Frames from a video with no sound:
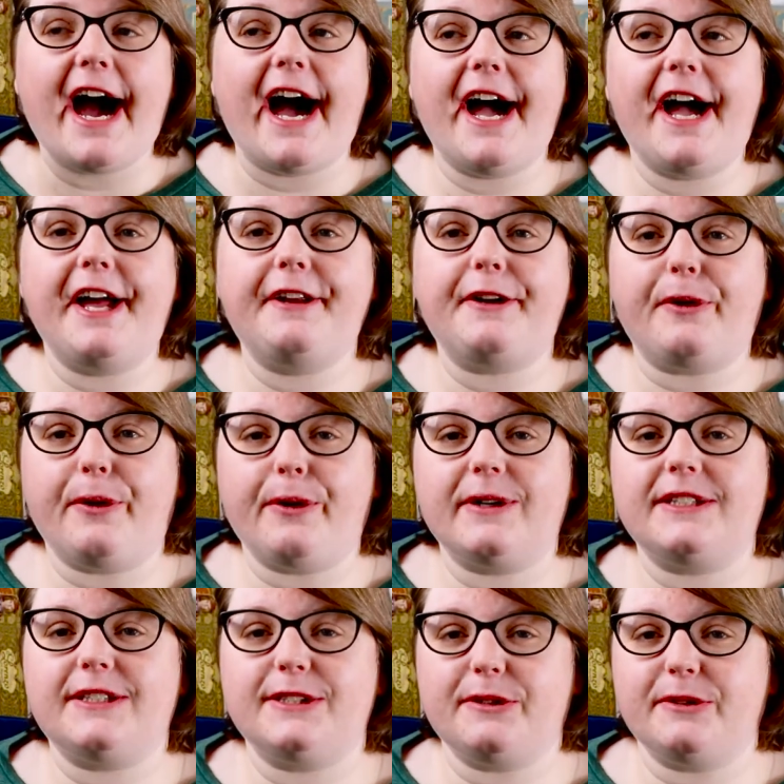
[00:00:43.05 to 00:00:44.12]
And of
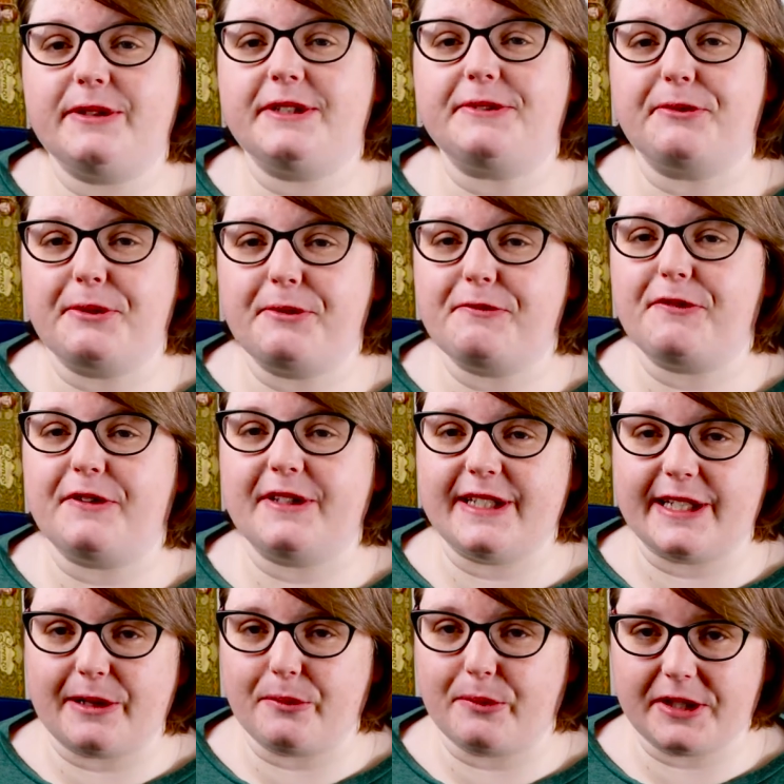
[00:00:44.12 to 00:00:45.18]
course there's always room for a
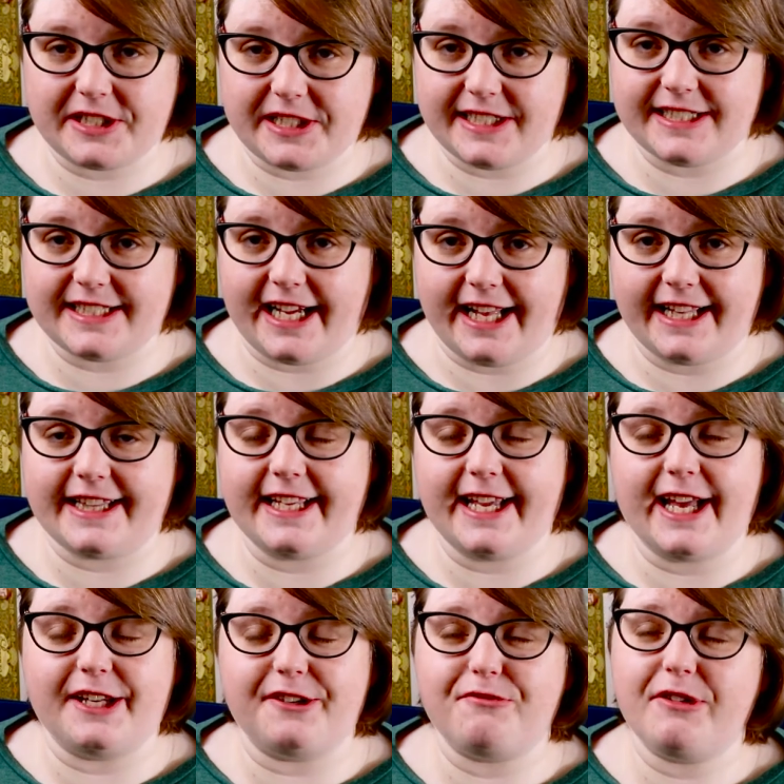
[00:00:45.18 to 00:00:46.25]
little wish list at
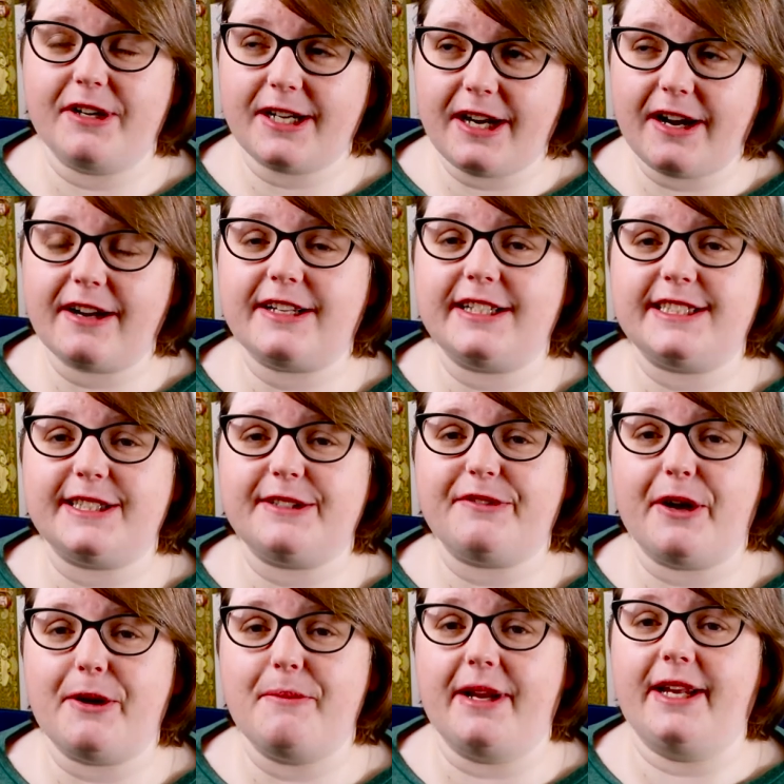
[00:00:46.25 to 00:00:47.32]
the end regardless
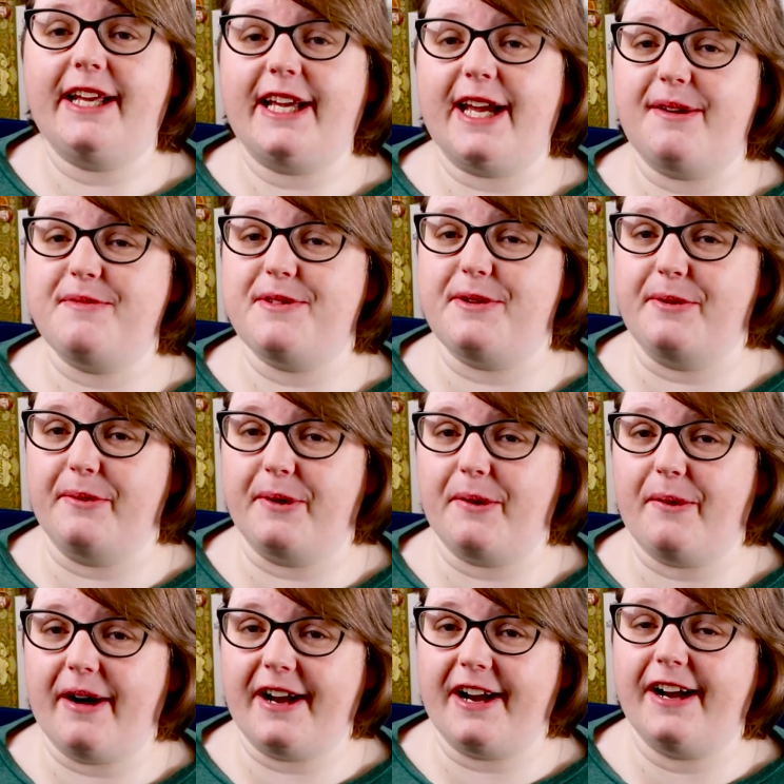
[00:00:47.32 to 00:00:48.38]
of how many games you
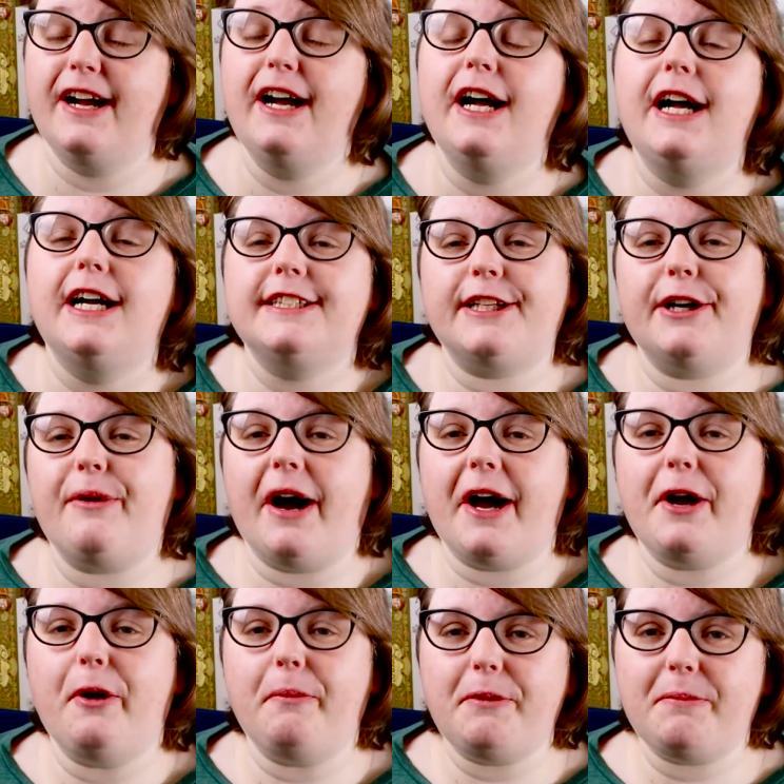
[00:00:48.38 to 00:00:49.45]
acquire. So
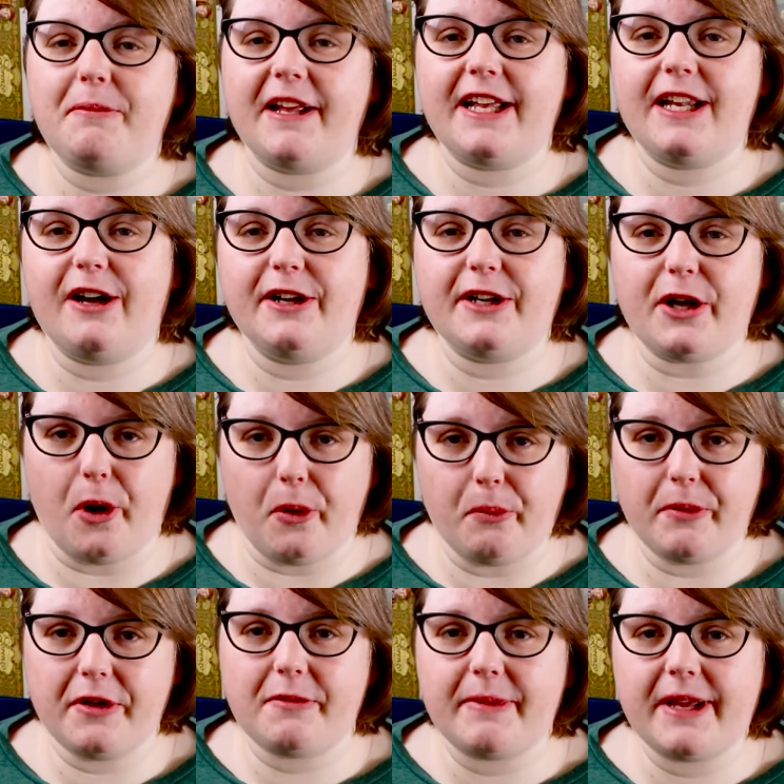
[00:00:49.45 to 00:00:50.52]
I hope you'll play along at
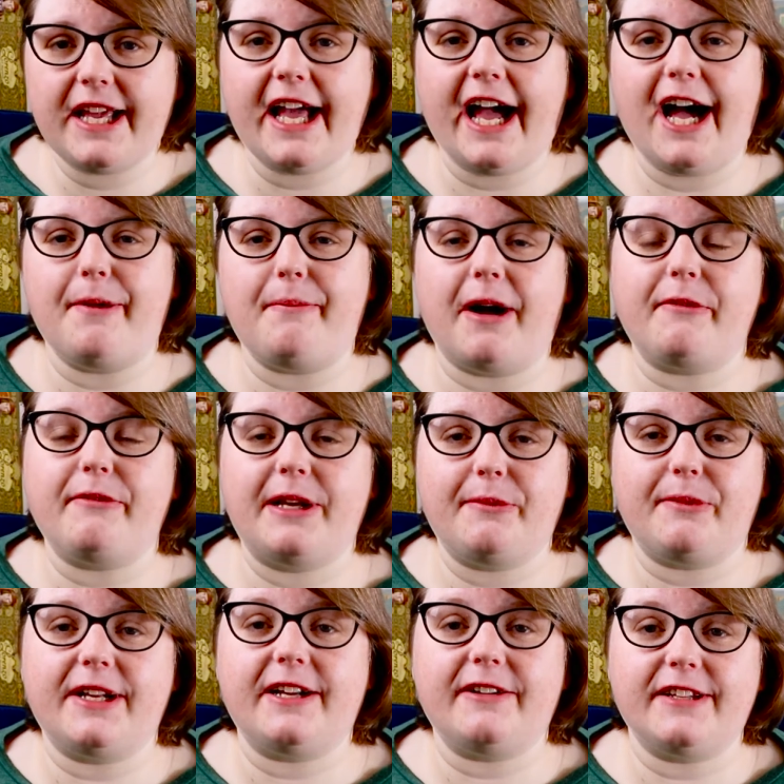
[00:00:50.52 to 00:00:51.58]
home with me. Um, I really
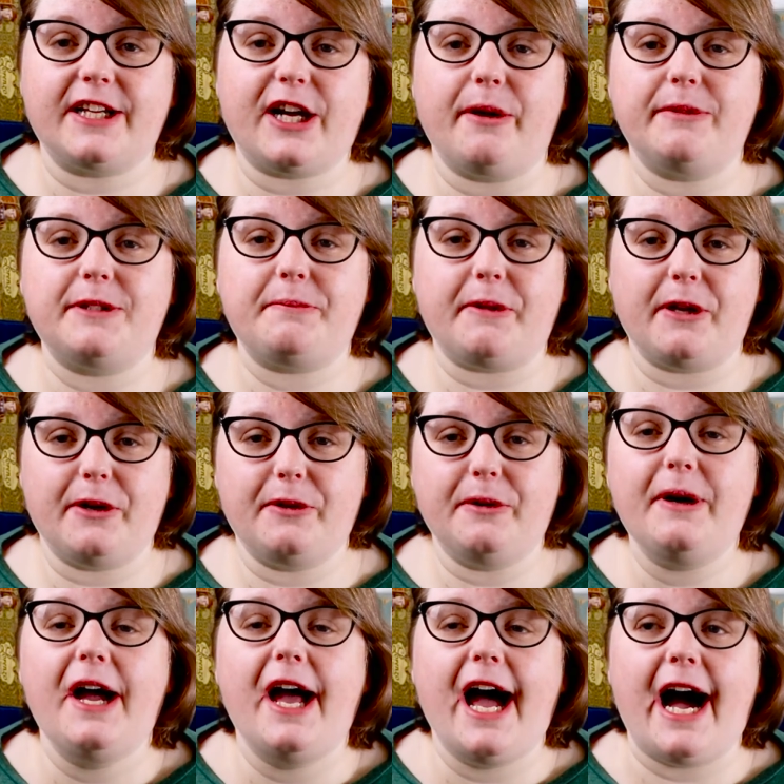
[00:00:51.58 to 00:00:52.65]
want to hear in the comments
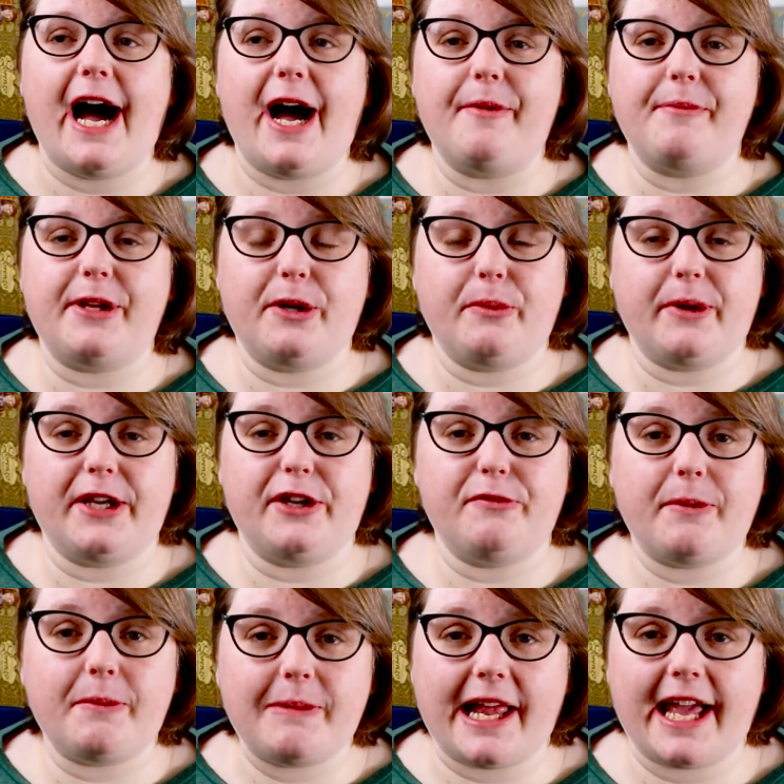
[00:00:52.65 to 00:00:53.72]
below um, you know what
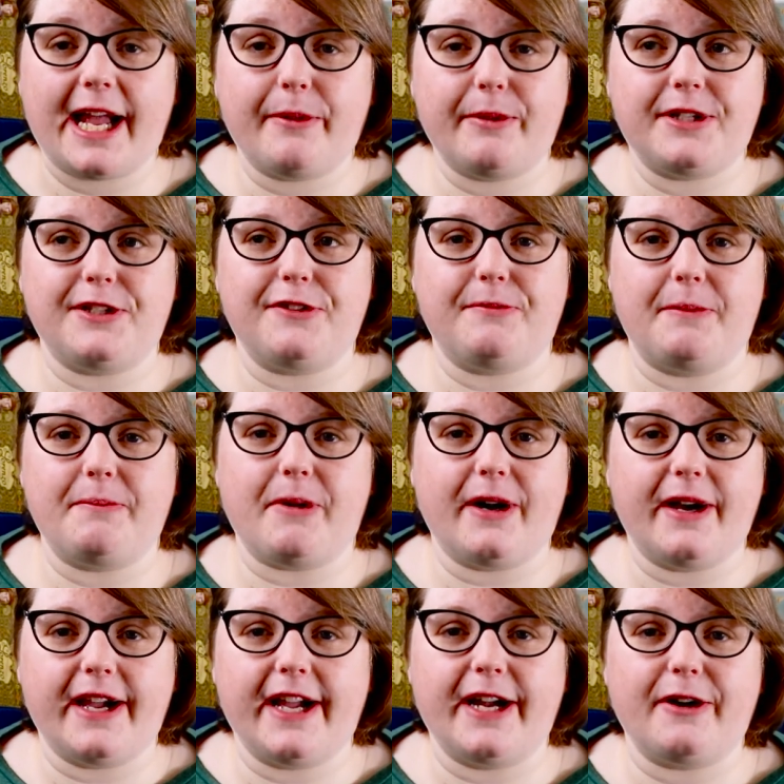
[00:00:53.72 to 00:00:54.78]
you've been playing, what you've been
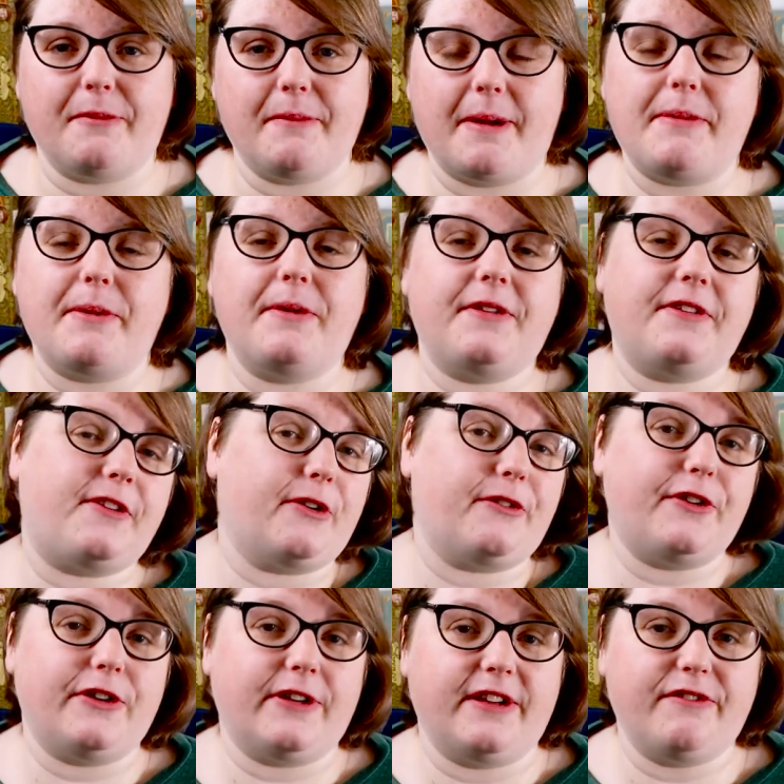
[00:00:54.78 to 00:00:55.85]
buying or maybe
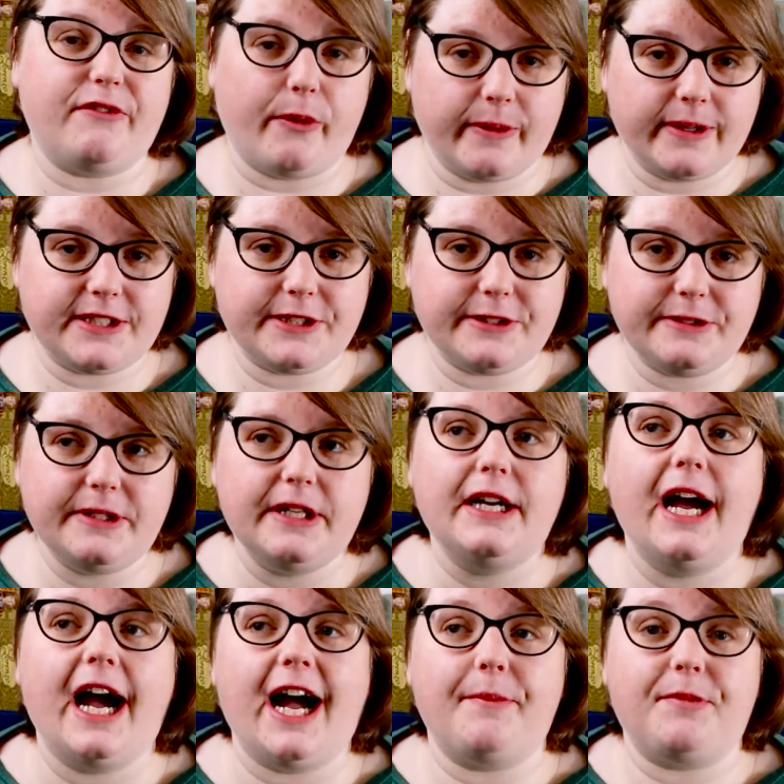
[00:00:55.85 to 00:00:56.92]
stuff you're looking forward to.
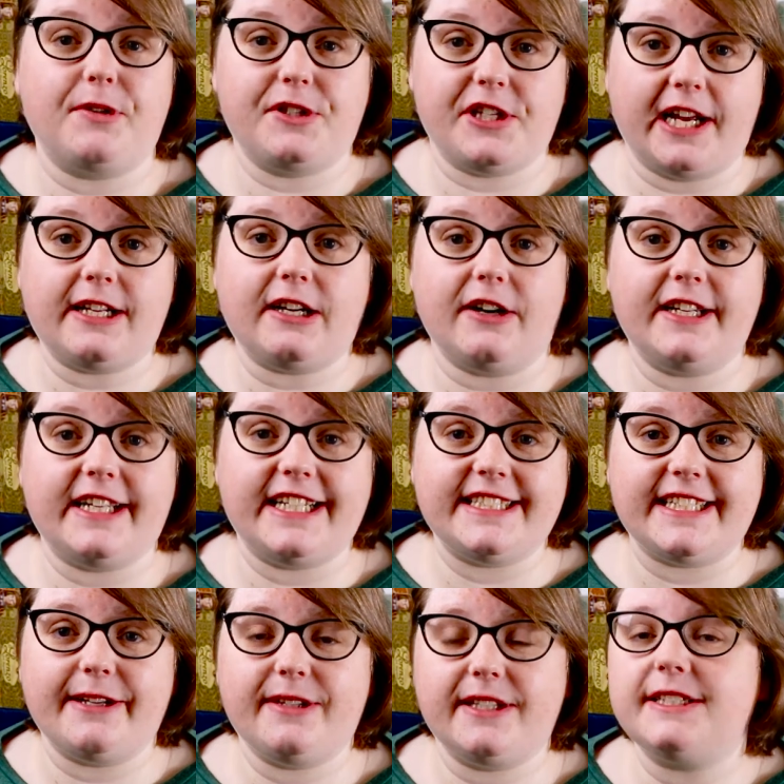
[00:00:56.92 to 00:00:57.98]
Um, so Gen Con
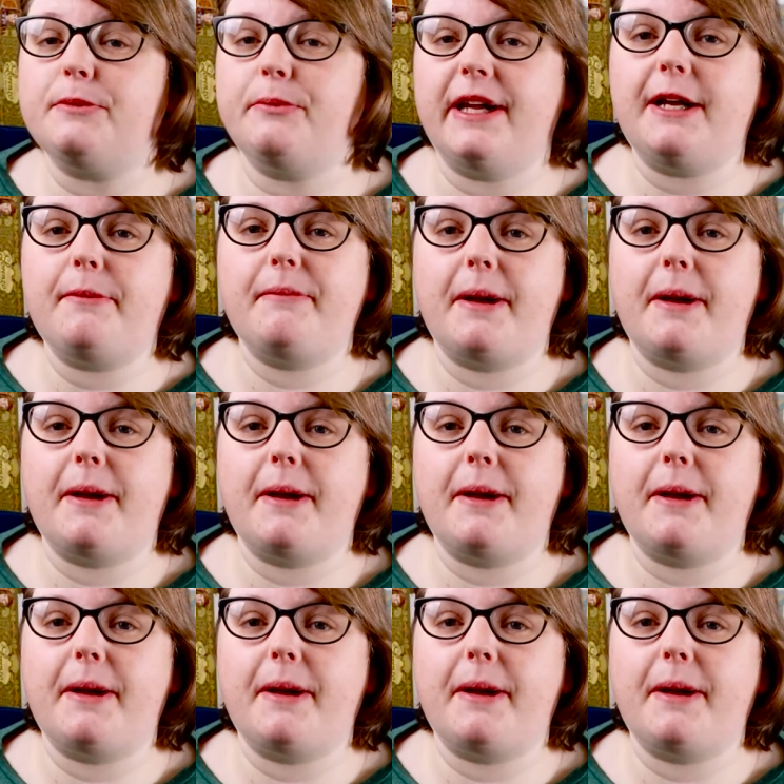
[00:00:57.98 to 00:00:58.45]
is out this week.